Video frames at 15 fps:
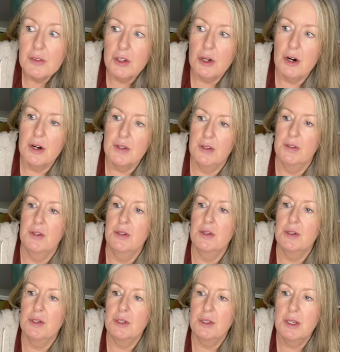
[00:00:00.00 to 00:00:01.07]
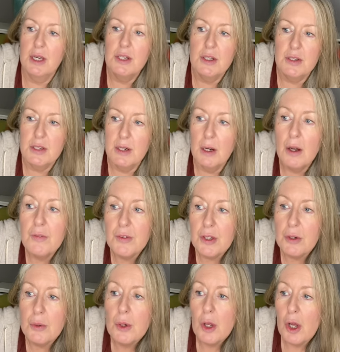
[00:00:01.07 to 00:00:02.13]
the narcissist, say, doesn't love
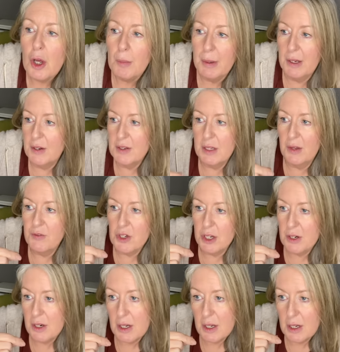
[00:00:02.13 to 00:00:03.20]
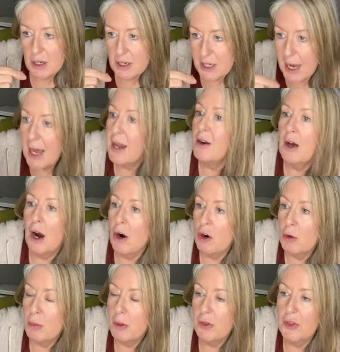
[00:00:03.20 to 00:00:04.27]
you because they've done 10
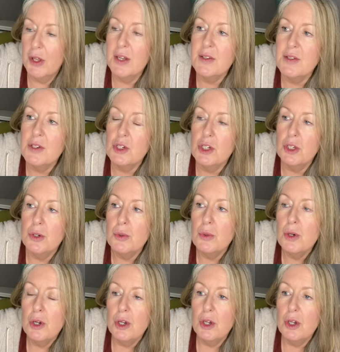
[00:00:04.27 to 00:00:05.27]
horrible things to you,